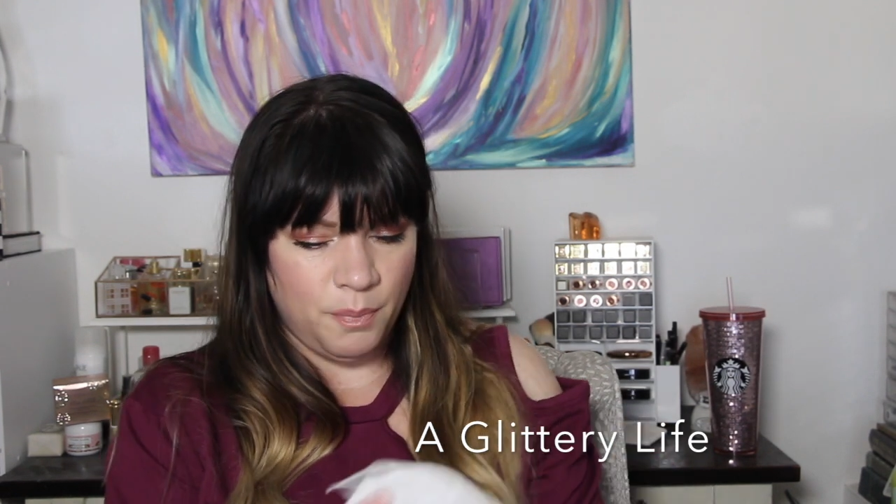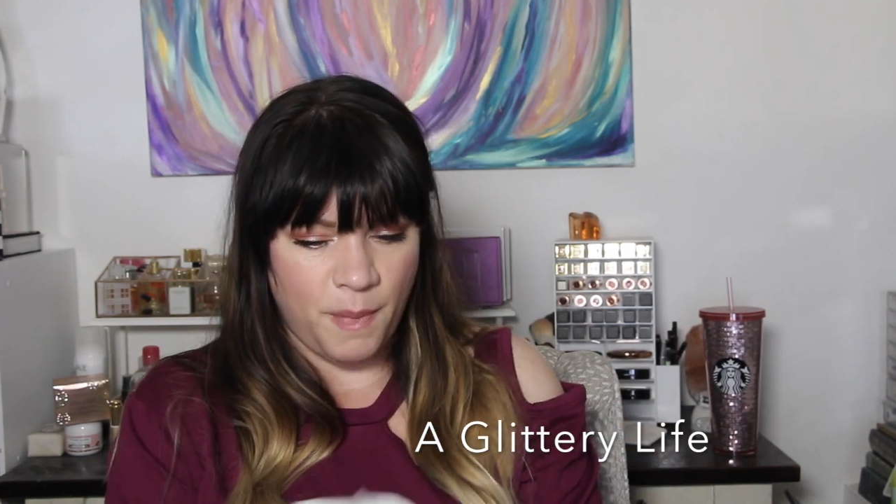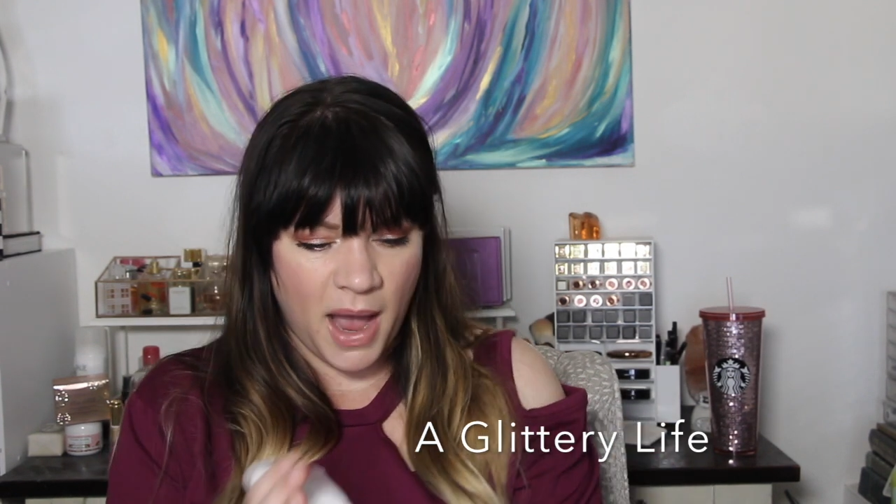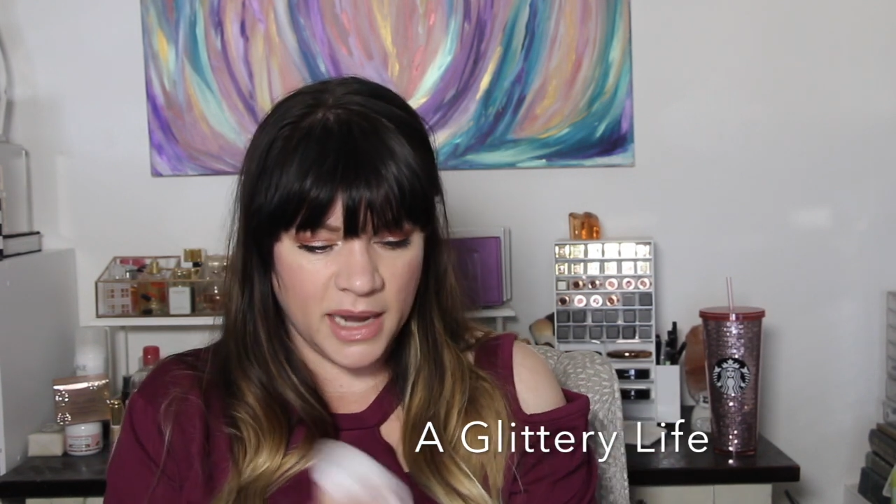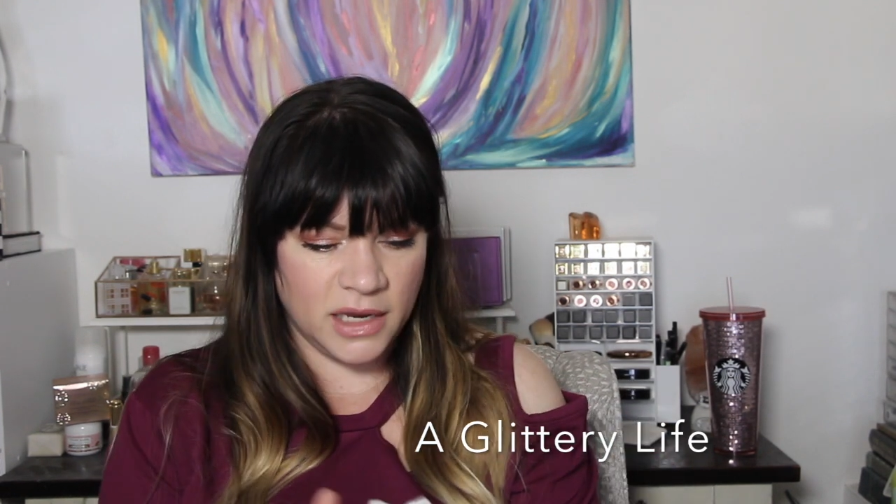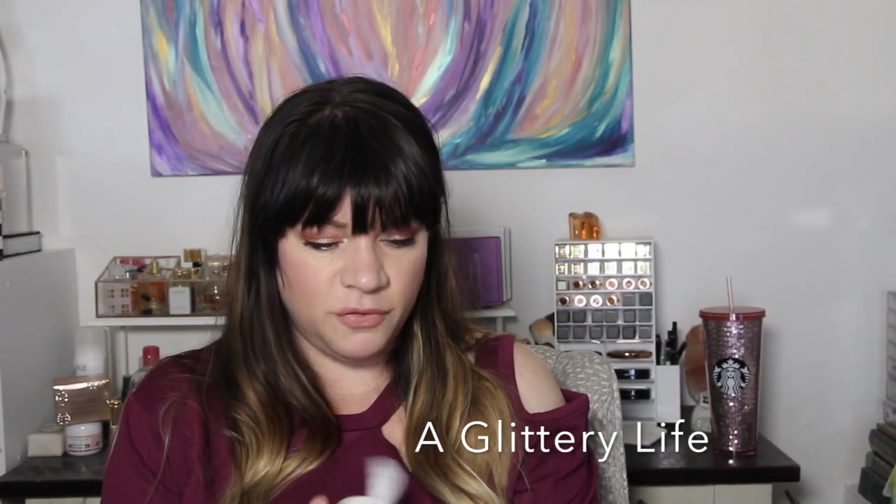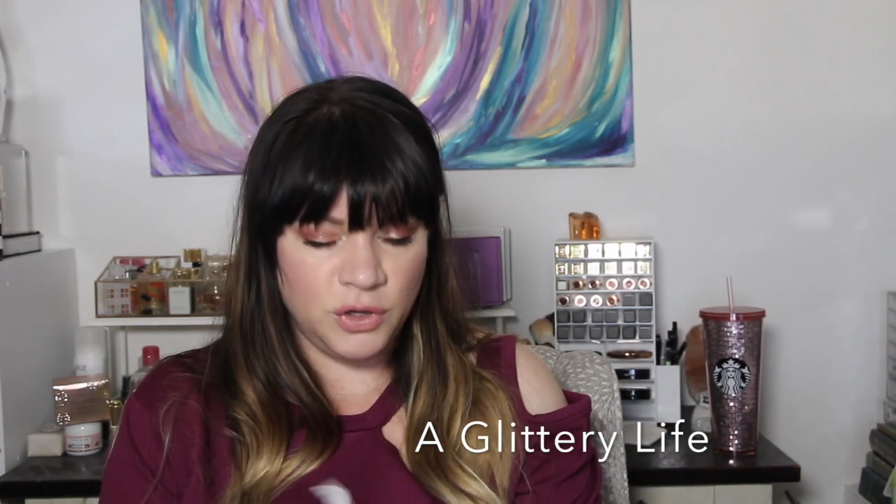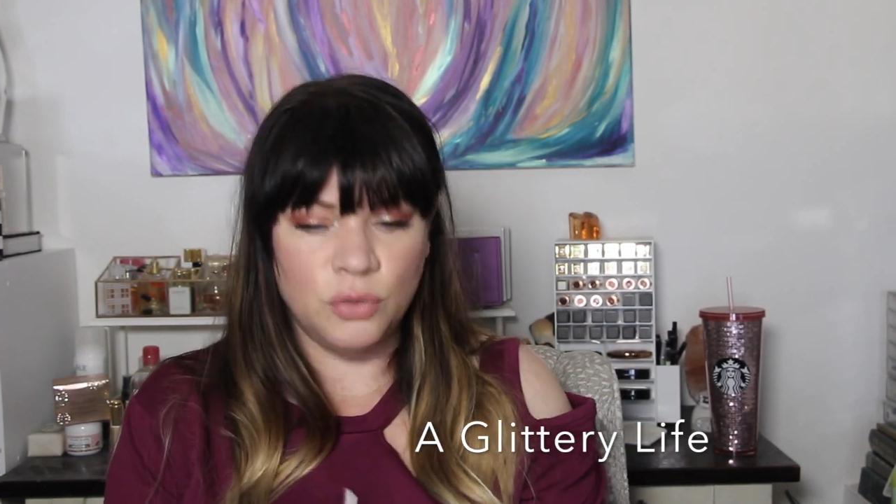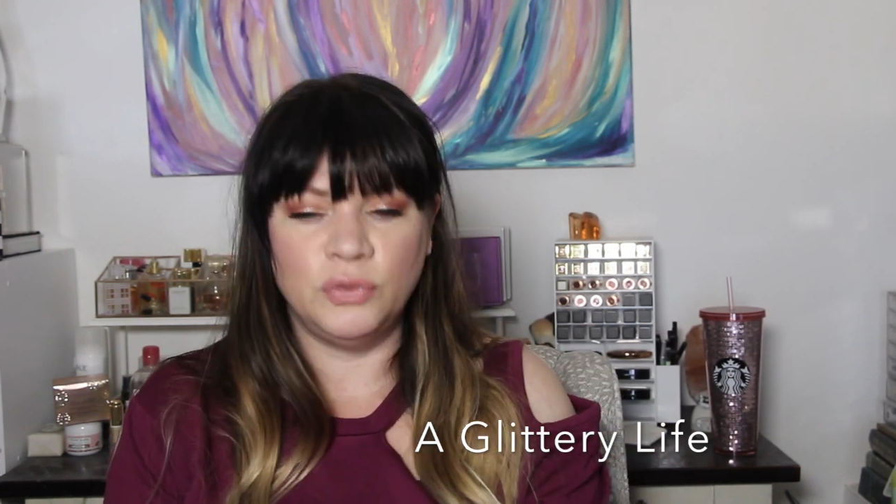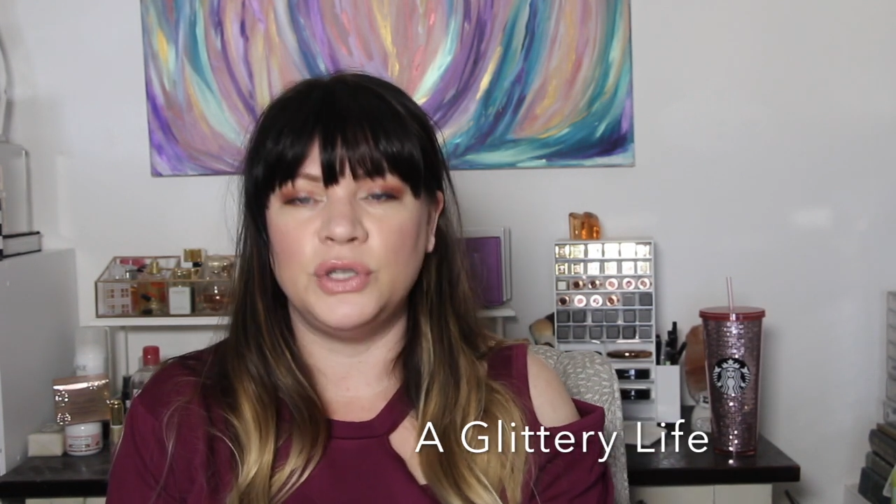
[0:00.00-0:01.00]
But if
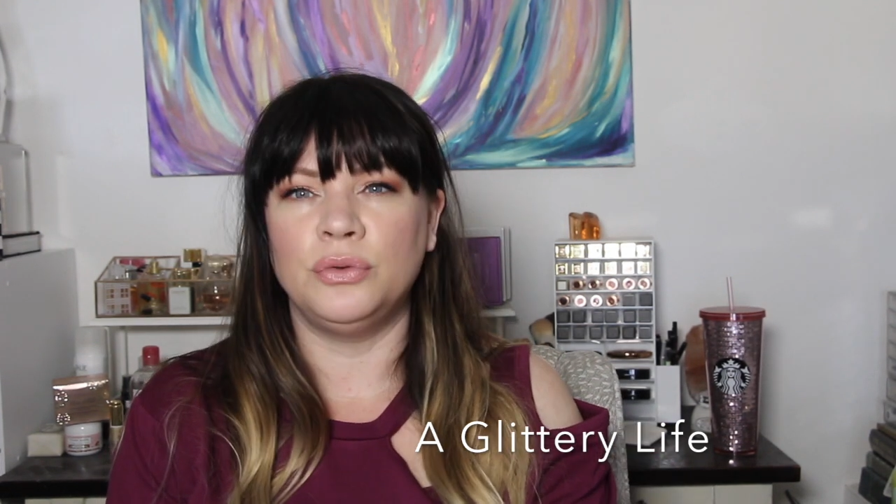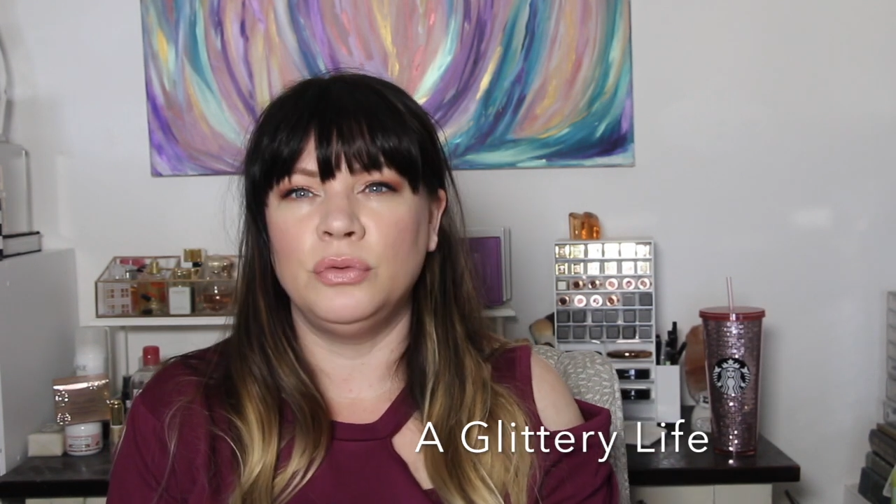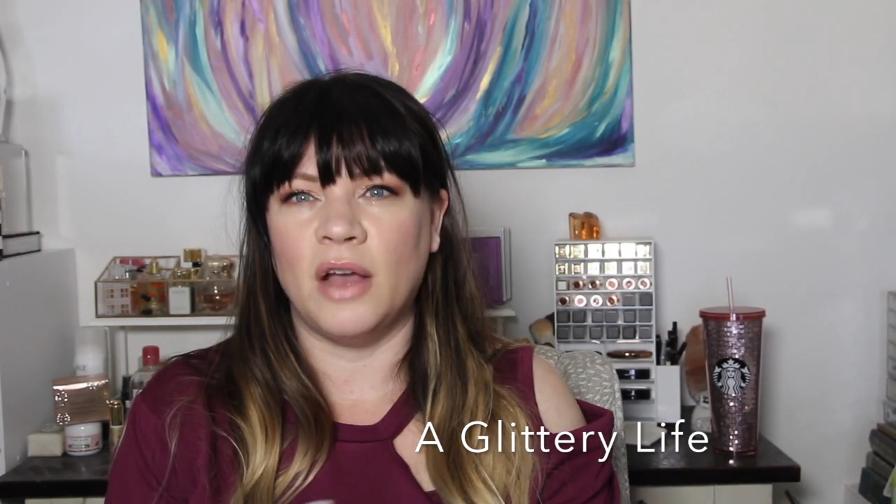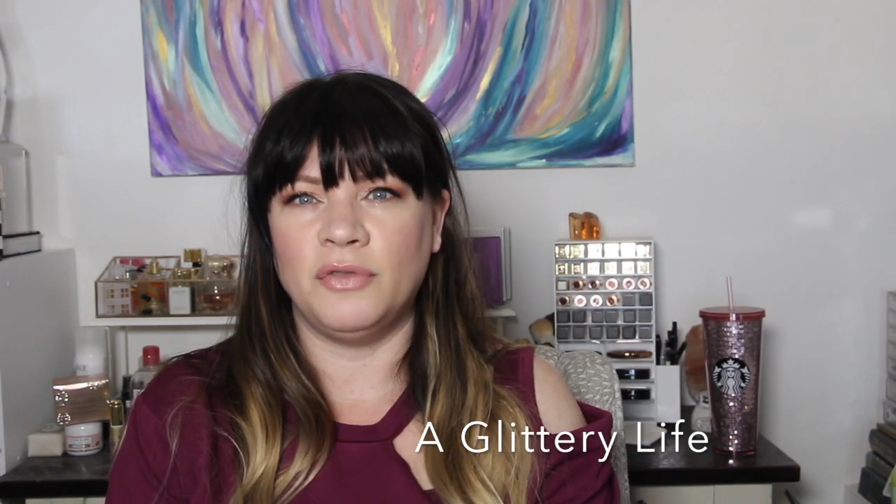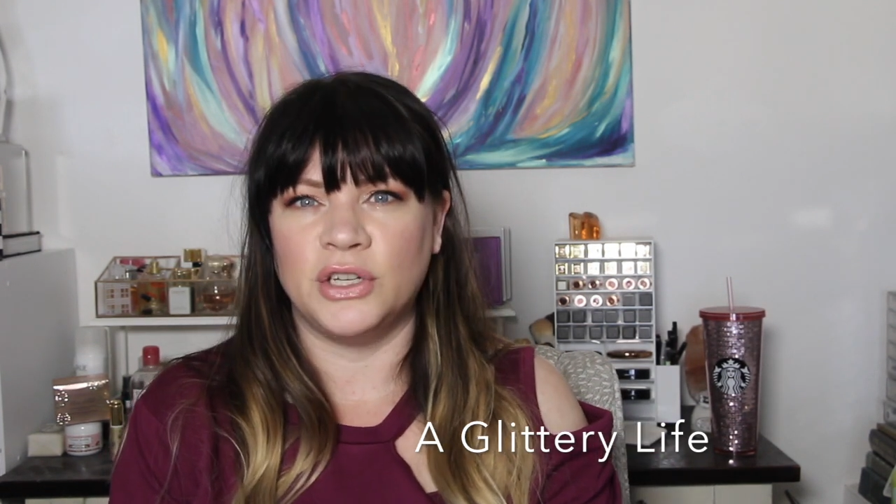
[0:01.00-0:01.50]
you do love